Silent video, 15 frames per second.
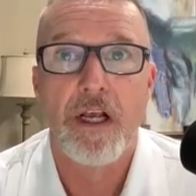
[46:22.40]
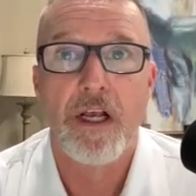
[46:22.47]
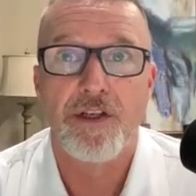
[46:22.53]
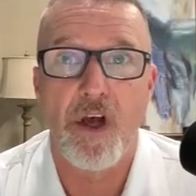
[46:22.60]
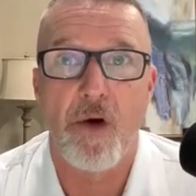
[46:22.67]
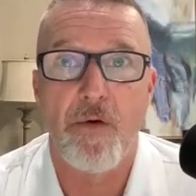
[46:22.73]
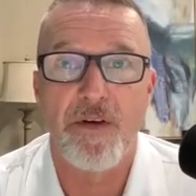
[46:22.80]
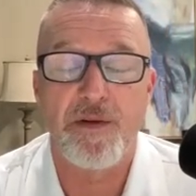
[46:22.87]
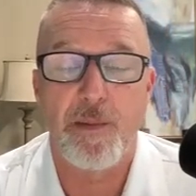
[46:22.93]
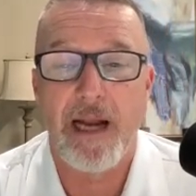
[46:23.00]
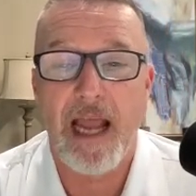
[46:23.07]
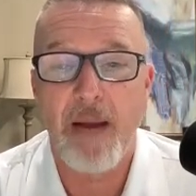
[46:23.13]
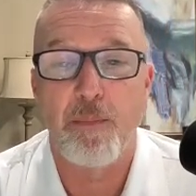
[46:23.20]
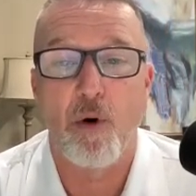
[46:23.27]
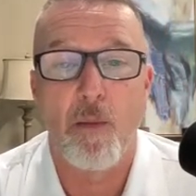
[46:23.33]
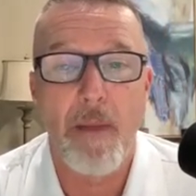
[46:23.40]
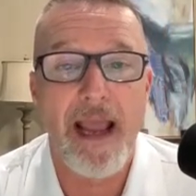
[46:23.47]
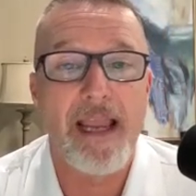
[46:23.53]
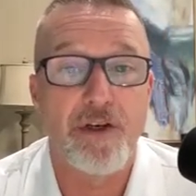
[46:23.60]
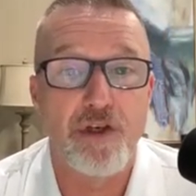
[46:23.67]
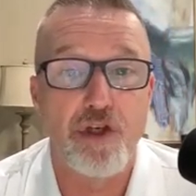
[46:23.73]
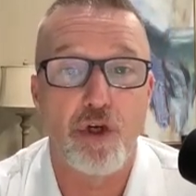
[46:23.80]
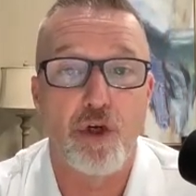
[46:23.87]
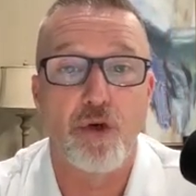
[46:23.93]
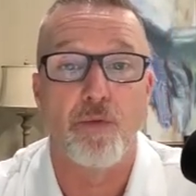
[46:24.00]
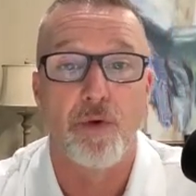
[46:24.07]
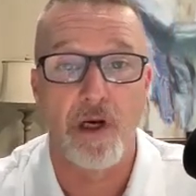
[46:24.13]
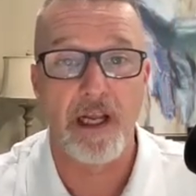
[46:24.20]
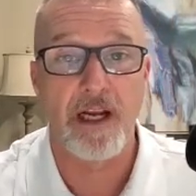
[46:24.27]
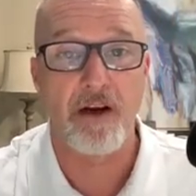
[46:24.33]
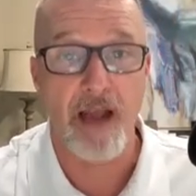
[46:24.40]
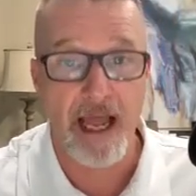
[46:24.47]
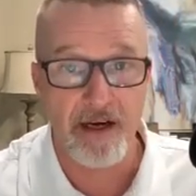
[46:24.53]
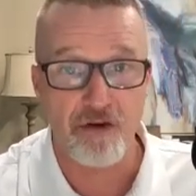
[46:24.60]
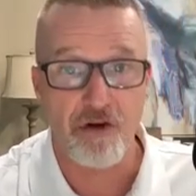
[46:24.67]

So we spent April, May, and June really kind of